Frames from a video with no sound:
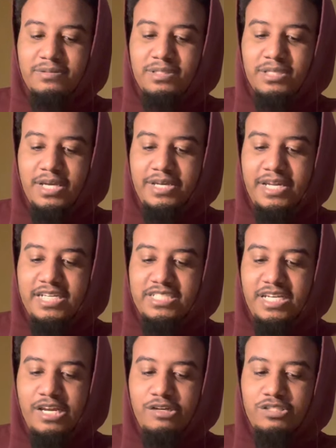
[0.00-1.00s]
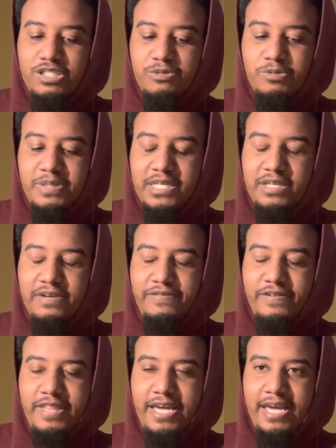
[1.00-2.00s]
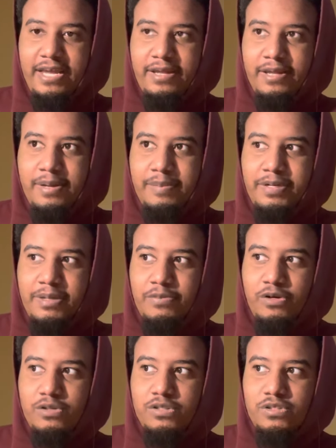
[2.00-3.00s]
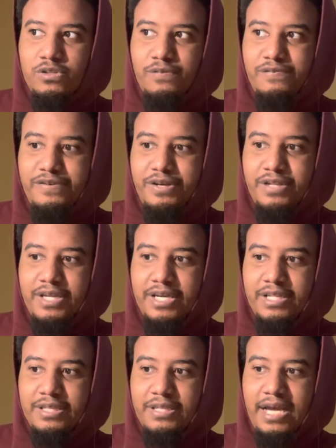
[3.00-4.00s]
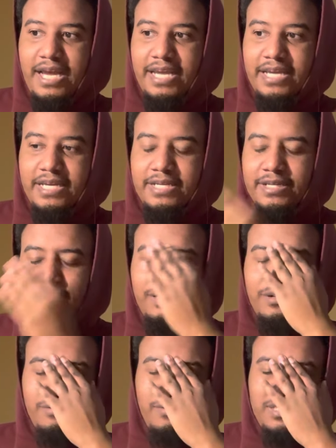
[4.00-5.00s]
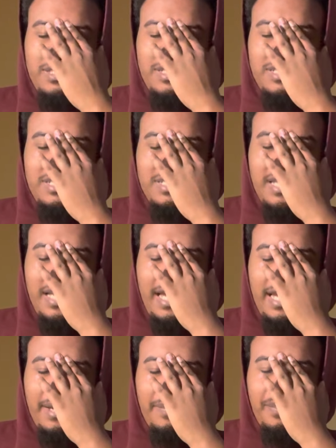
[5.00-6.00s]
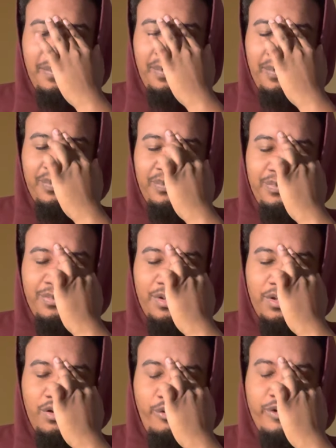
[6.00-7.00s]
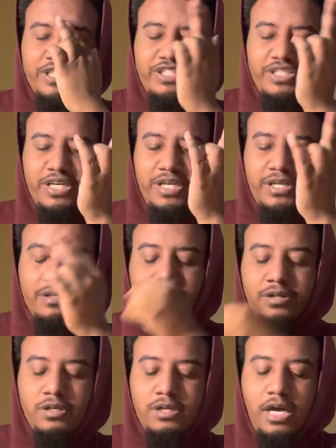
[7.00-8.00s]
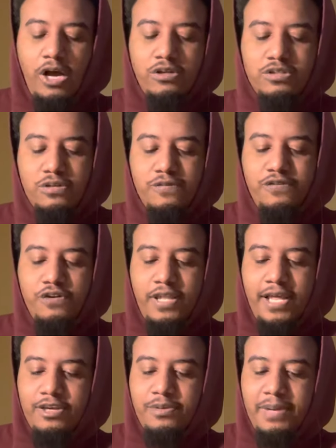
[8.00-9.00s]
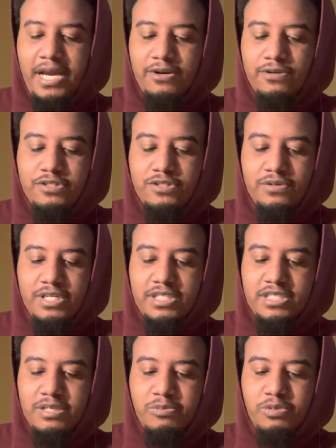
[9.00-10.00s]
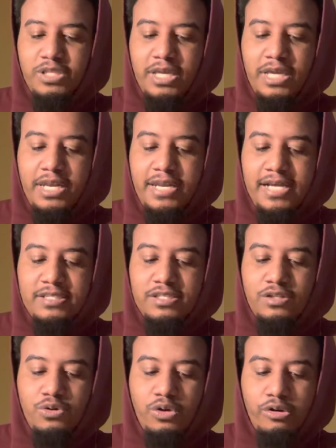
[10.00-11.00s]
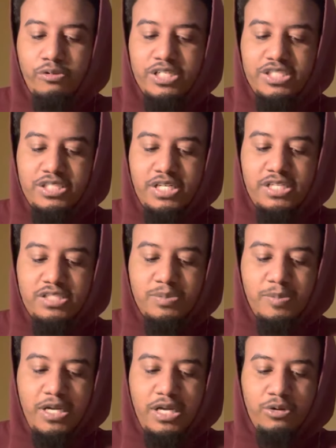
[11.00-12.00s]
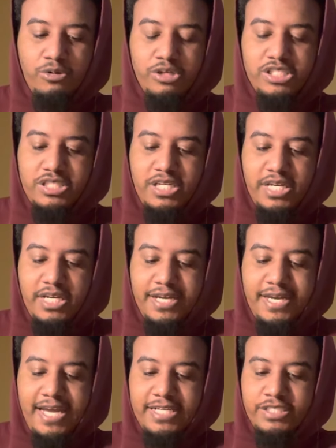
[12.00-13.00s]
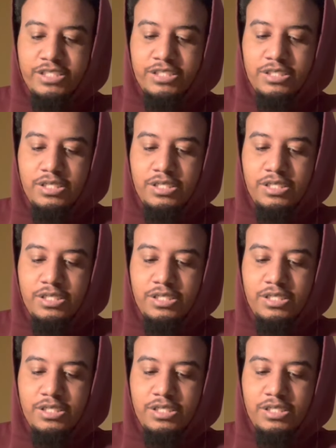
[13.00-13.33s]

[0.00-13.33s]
Ganesh energy will be good for that, but I'm also feeling like, what's his name? Krishna. I also feel like you might also need to really connect to Lord Krishna as well. Krishna and Ganesh.